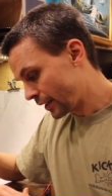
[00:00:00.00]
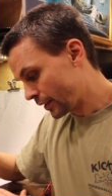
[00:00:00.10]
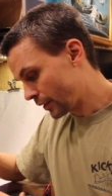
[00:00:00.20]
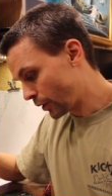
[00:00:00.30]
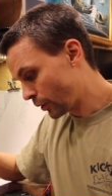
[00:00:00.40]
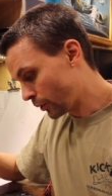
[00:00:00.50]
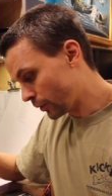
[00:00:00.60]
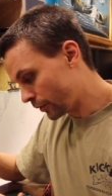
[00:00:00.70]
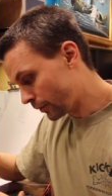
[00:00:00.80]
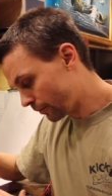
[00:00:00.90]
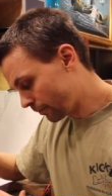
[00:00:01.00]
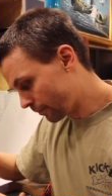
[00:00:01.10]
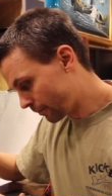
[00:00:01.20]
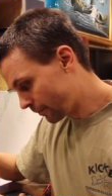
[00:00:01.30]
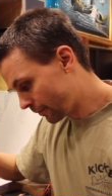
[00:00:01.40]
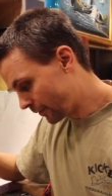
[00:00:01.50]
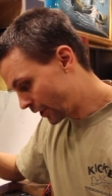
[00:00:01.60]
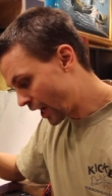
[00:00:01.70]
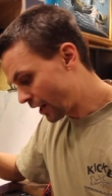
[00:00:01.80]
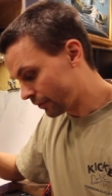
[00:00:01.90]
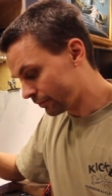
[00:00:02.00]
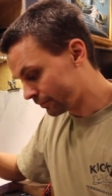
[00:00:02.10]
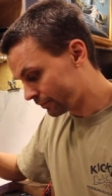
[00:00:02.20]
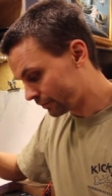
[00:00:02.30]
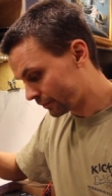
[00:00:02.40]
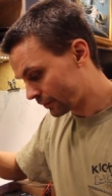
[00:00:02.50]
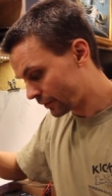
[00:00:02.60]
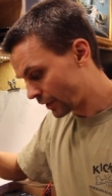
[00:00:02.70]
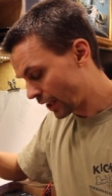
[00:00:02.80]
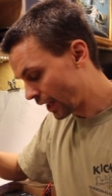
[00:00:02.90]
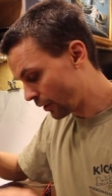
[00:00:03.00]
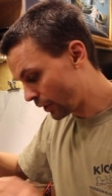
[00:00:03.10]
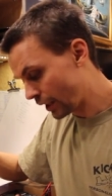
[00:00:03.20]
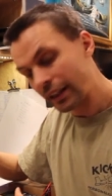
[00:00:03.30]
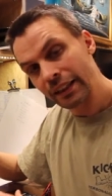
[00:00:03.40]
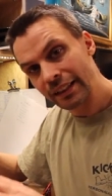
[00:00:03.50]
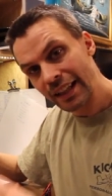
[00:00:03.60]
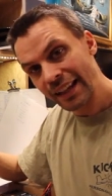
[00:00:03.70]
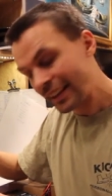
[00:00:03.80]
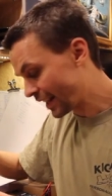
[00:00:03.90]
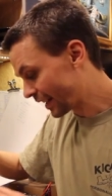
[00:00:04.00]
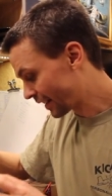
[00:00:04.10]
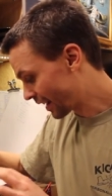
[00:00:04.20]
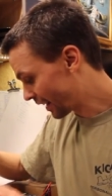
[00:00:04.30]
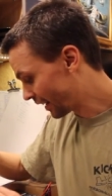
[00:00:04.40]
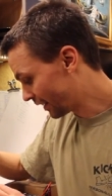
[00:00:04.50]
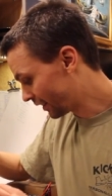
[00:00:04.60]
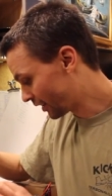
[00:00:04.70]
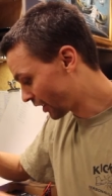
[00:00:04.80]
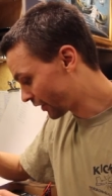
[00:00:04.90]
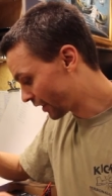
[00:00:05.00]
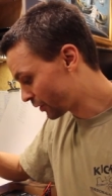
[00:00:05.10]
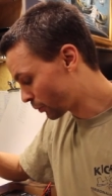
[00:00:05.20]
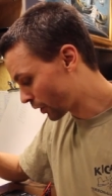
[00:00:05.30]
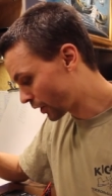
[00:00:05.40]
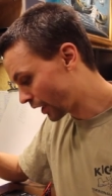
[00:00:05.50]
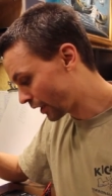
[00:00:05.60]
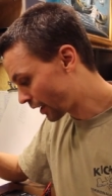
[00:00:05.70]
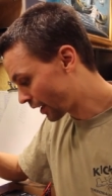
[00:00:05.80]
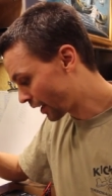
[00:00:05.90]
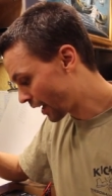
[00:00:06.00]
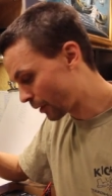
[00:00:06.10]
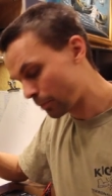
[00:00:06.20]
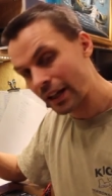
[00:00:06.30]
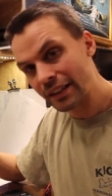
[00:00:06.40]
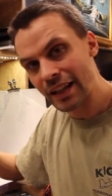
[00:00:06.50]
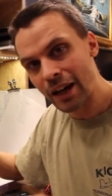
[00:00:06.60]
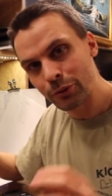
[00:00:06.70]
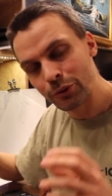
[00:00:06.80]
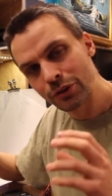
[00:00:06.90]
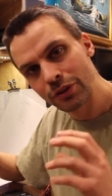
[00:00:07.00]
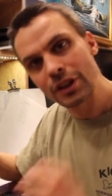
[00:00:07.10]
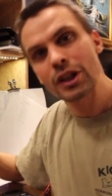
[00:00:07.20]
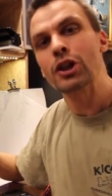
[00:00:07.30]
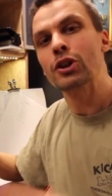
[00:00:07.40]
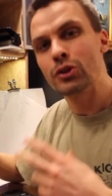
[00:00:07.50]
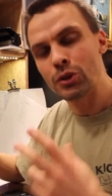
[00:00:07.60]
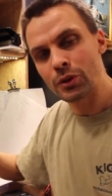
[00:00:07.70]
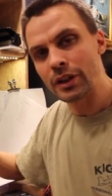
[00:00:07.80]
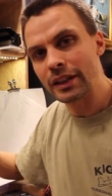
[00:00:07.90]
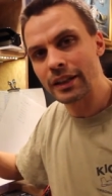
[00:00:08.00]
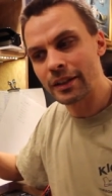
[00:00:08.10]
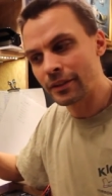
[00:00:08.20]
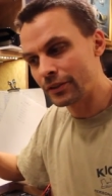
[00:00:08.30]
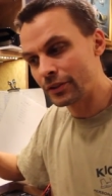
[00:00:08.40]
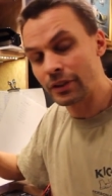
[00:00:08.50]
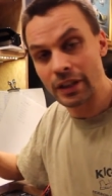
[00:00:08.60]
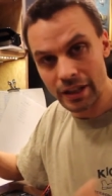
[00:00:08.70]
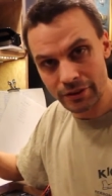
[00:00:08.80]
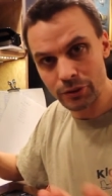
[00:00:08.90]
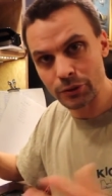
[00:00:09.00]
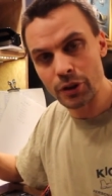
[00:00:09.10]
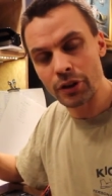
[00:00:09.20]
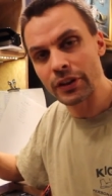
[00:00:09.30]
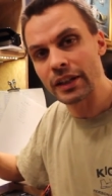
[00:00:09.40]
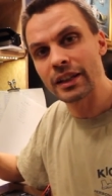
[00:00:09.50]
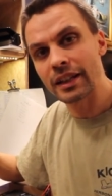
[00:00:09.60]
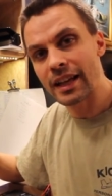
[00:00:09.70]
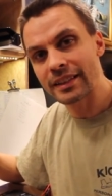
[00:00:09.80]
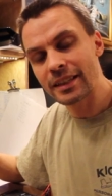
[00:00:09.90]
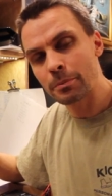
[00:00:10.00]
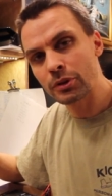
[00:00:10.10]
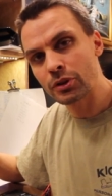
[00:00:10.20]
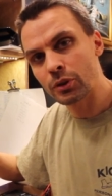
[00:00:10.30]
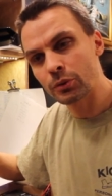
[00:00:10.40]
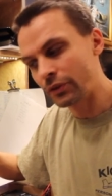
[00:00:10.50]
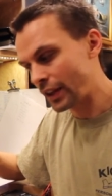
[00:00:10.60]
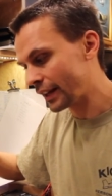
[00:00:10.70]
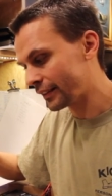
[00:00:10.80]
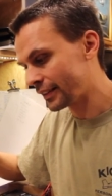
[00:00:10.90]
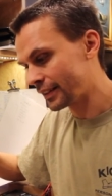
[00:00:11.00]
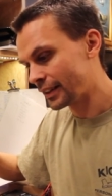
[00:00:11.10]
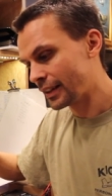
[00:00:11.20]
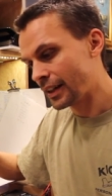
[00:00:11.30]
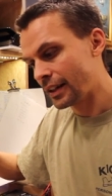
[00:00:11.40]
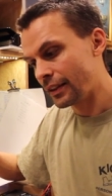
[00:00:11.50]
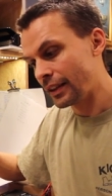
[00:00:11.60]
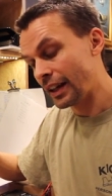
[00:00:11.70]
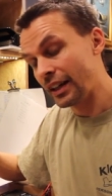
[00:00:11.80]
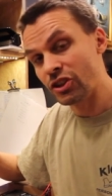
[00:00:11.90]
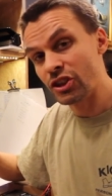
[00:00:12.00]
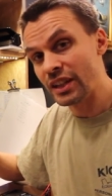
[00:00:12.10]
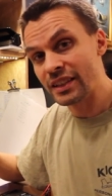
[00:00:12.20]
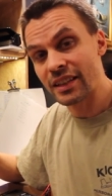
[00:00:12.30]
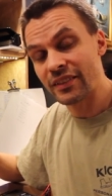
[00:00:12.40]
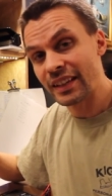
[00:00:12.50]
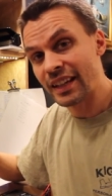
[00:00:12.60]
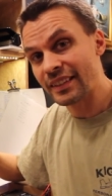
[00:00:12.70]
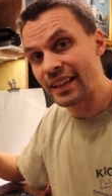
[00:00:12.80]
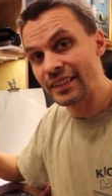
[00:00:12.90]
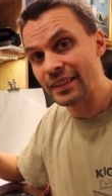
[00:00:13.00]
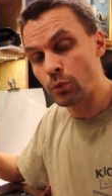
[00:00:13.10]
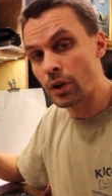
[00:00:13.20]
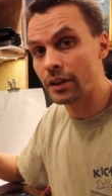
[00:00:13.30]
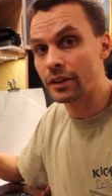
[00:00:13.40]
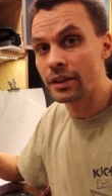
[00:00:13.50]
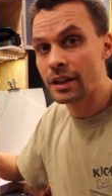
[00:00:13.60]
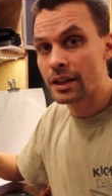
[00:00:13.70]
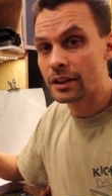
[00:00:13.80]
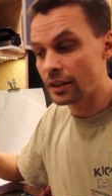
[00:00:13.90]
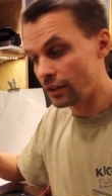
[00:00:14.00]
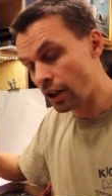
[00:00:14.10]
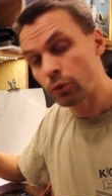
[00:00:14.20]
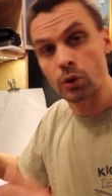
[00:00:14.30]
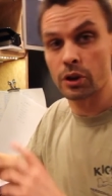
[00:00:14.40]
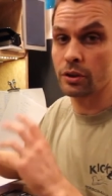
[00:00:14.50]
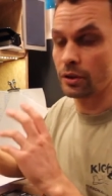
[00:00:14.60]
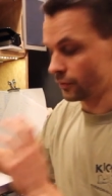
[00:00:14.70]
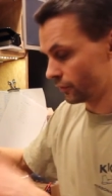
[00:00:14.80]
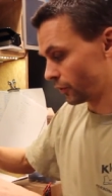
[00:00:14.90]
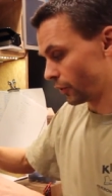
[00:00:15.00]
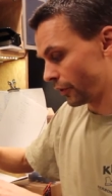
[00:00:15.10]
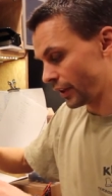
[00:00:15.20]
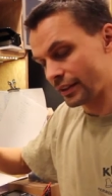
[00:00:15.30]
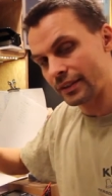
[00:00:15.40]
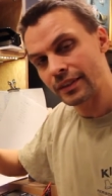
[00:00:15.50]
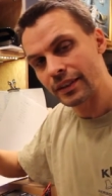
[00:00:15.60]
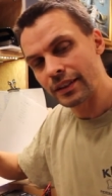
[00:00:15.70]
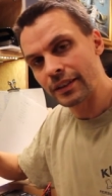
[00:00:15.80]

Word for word: So yeah, I really like that I got this working. I had my doubts during, as you saw the last episode, that the HD7881 did not work for this